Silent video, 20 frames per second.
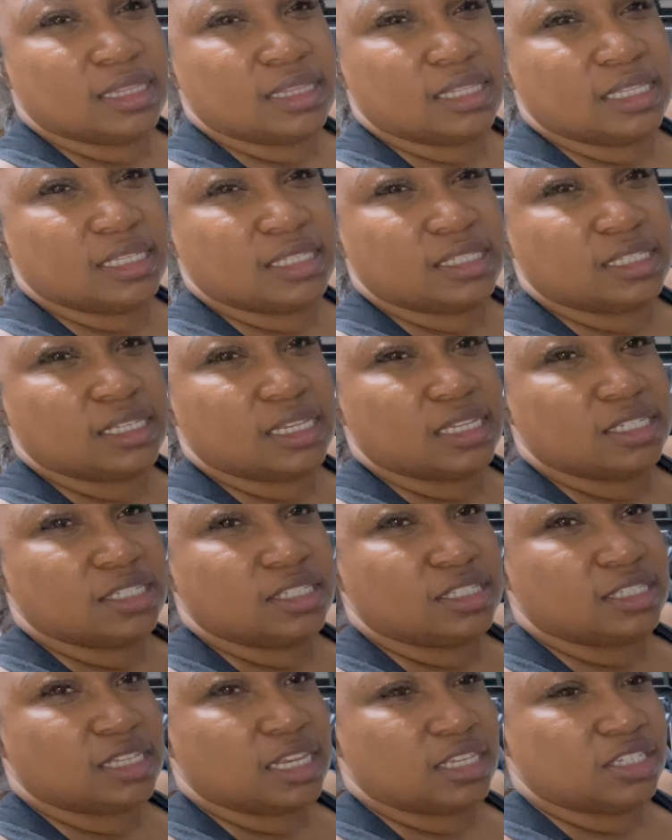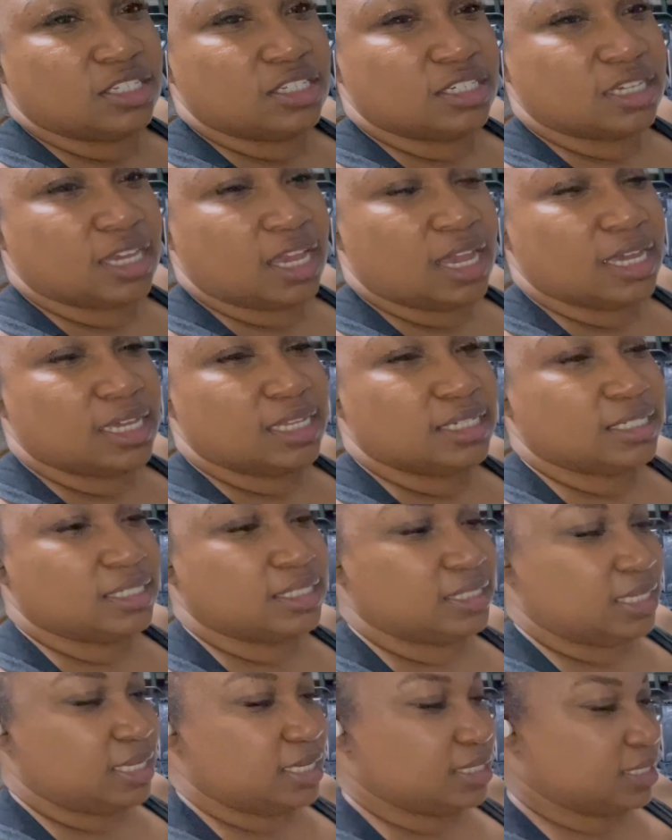This sunshine
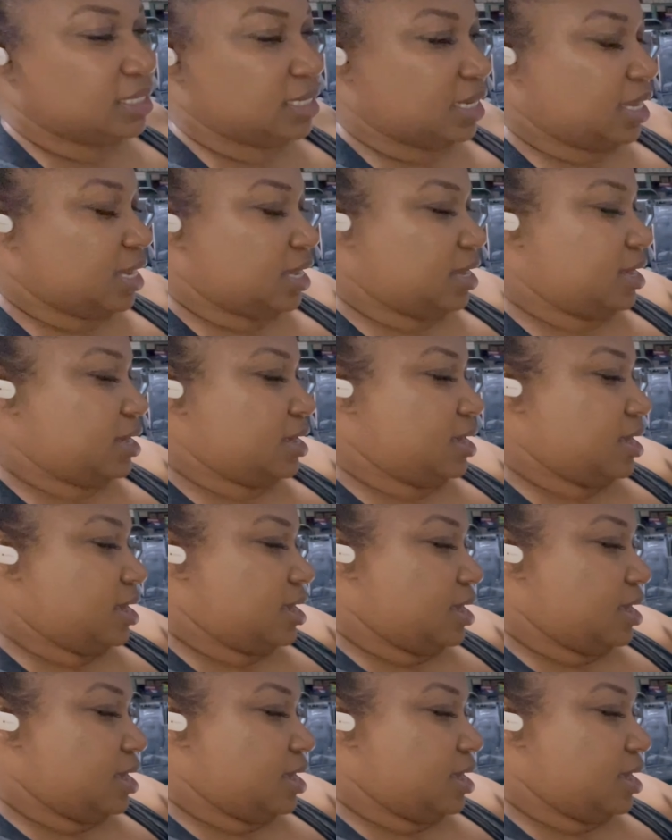seasoning.